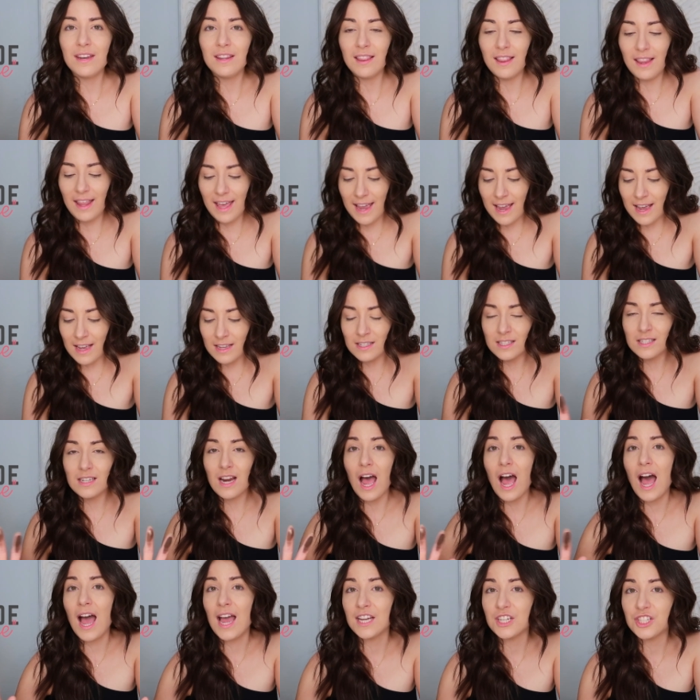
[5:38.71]
last
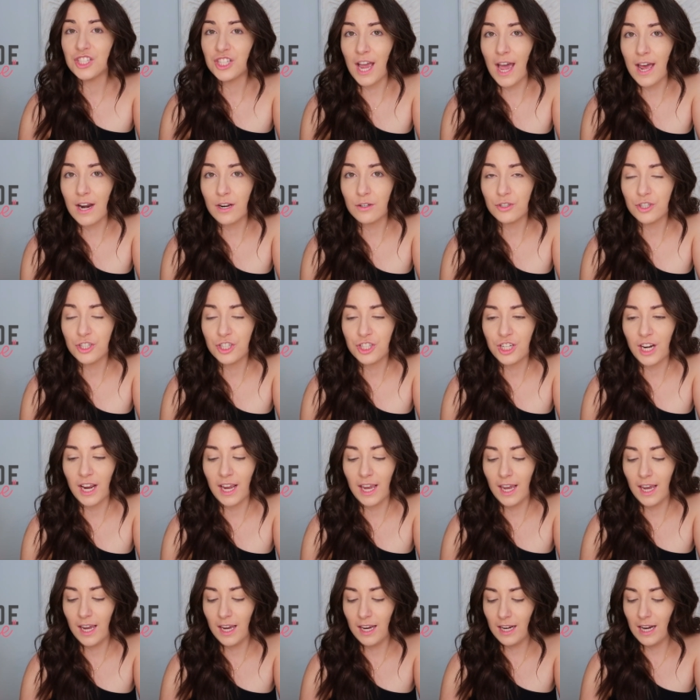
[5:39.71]
eyeshadow
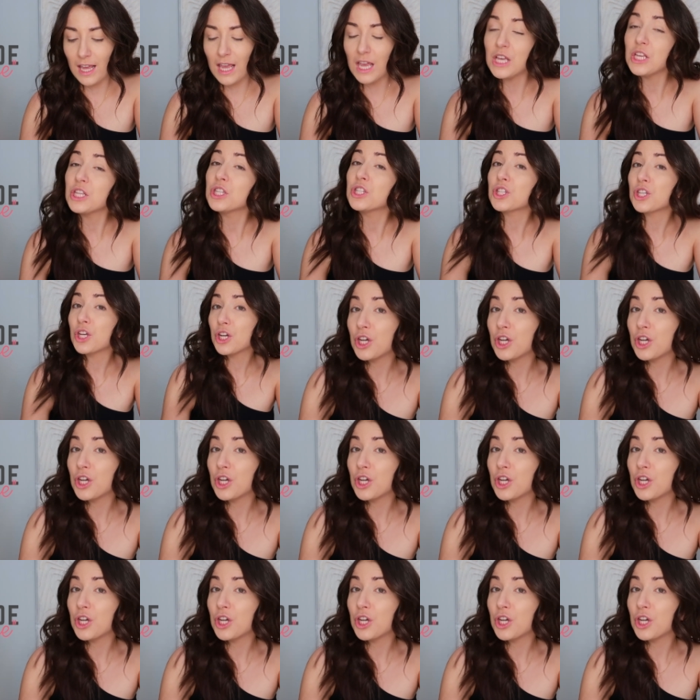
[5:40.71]
shade is